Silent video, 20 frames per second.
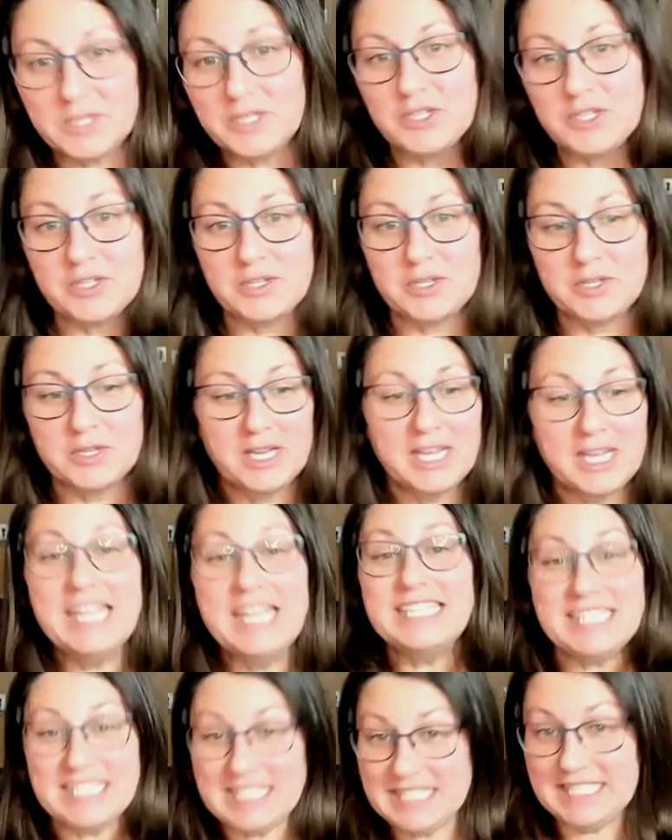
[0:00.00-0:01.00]
Which
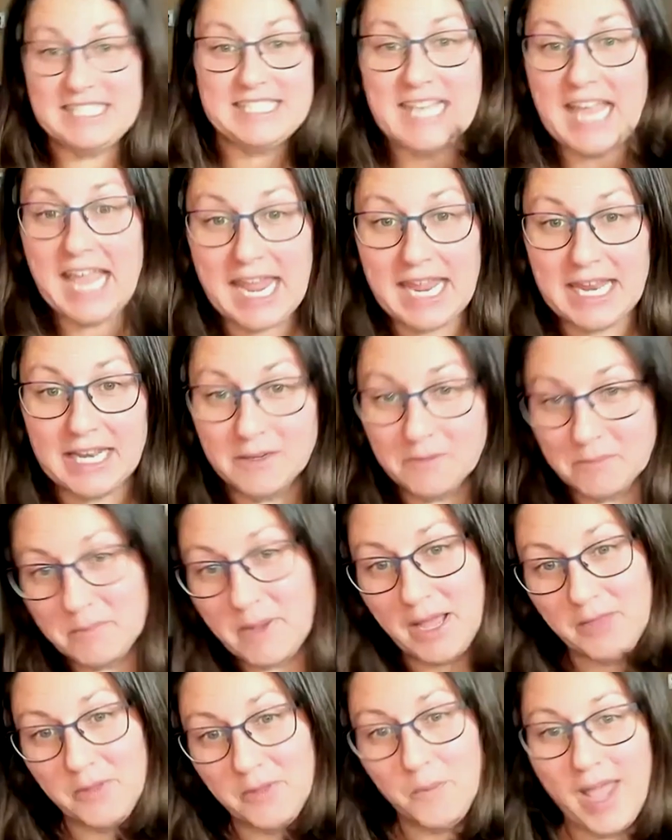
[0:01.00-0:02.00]
is insane,
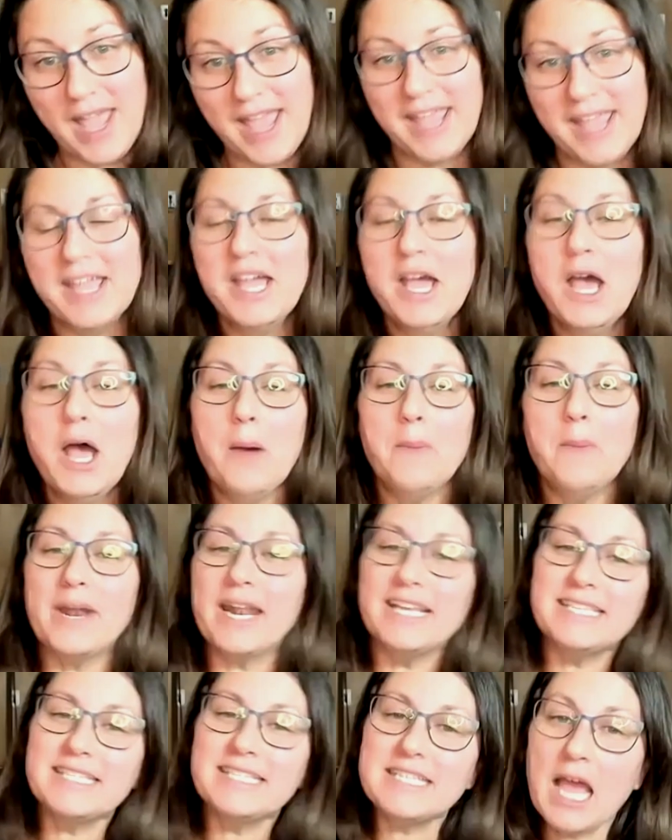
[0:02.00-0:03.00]
by the way. But
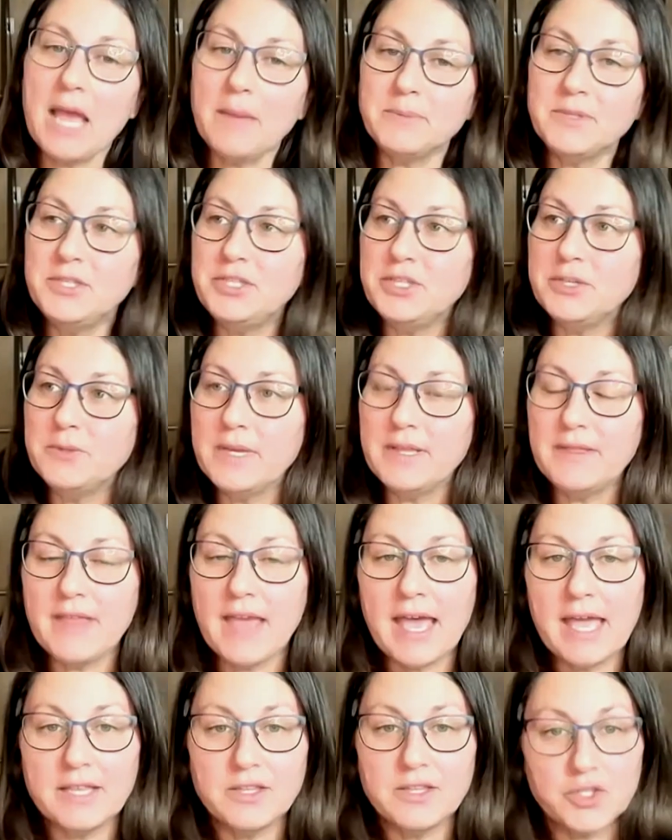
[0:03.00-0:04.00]
I stopped doing
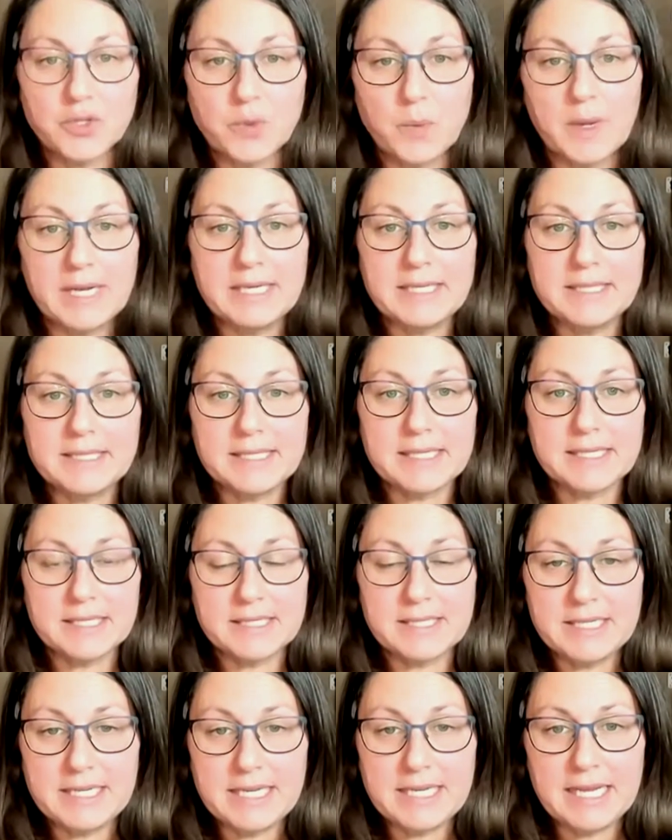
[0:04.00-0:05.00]
that in
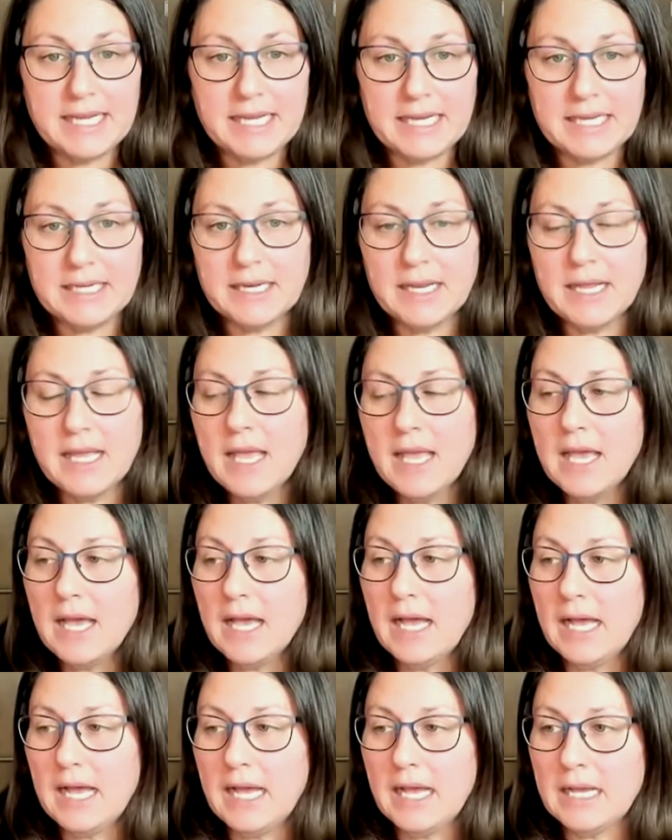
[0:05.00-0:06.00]
2016
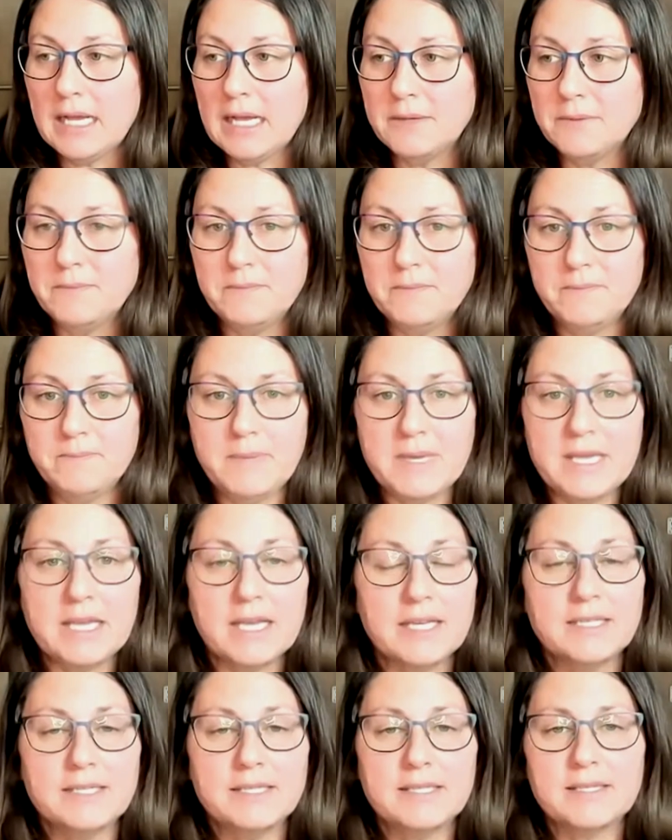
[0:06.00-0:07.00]

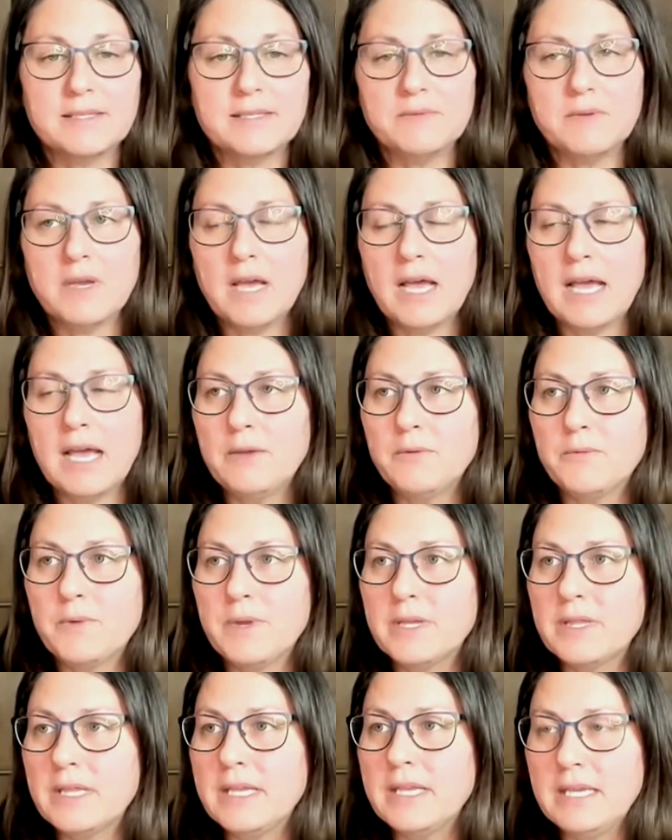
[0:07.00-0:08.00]
because I
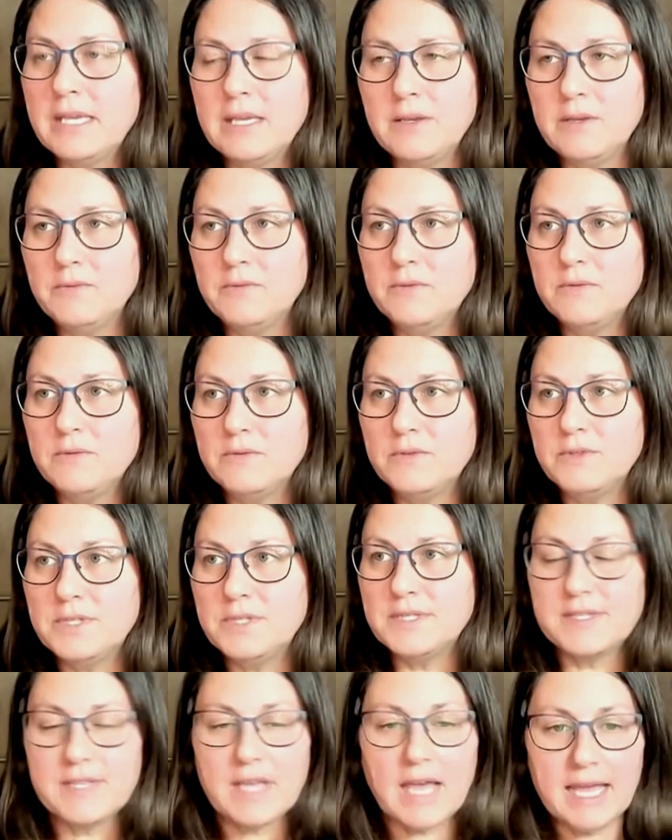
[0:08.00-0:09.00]
really
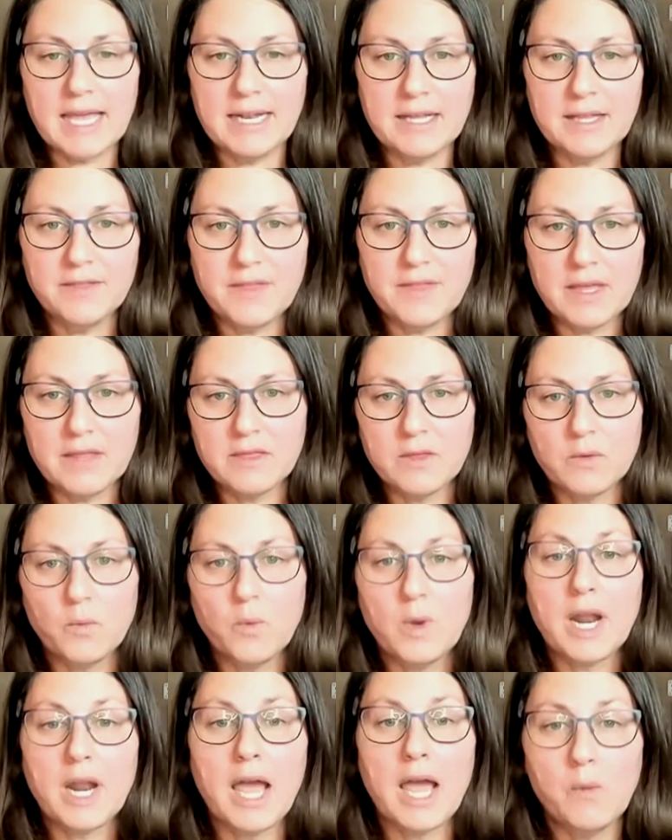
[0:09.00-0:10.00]
decided that
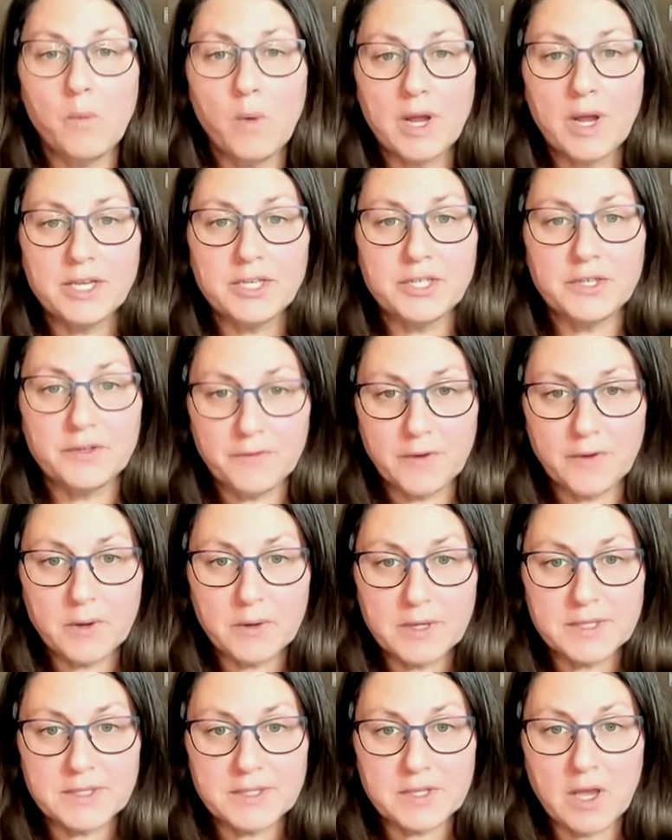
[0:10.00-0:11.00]
what I wanted to
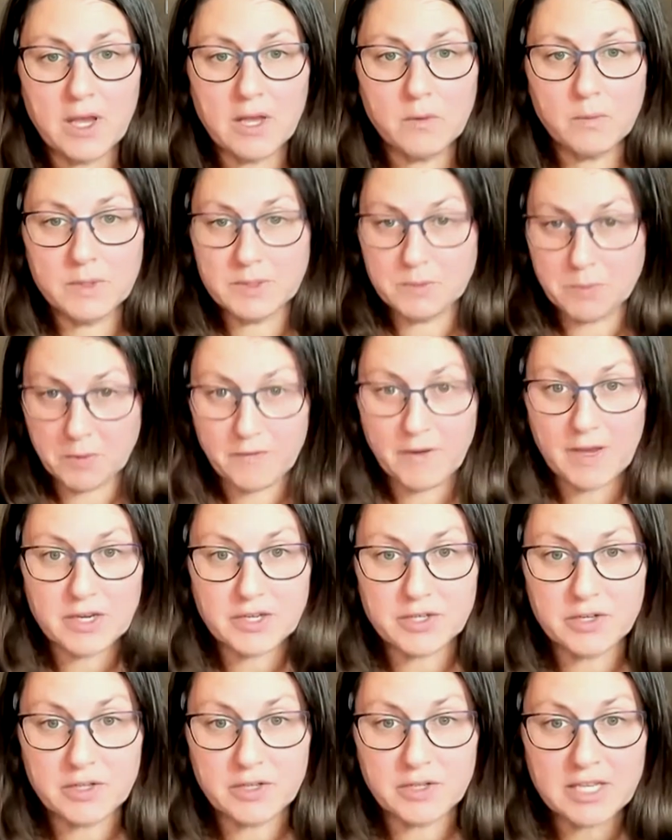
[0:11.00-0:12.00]
focus on was
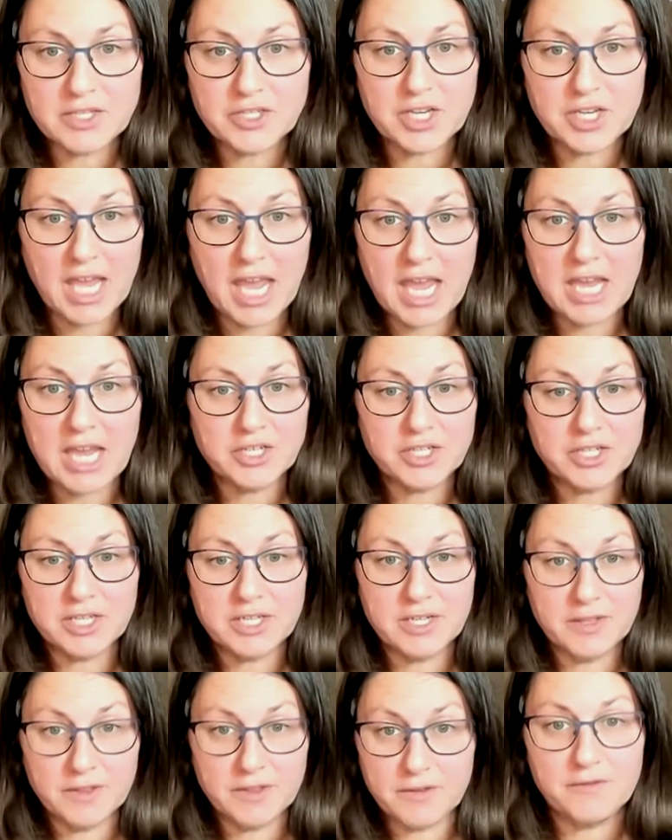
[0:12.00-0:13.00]
professional
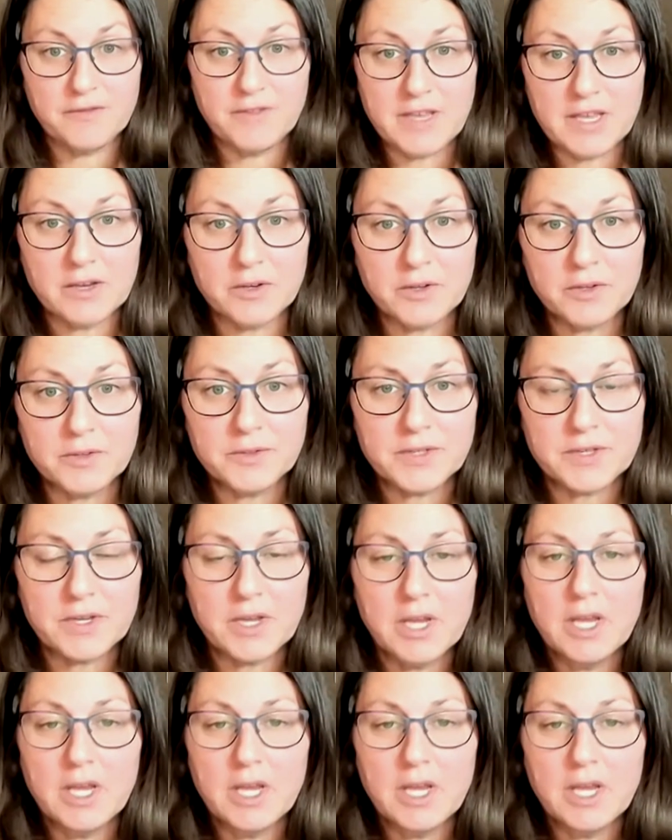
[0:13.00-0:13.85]
education in the field.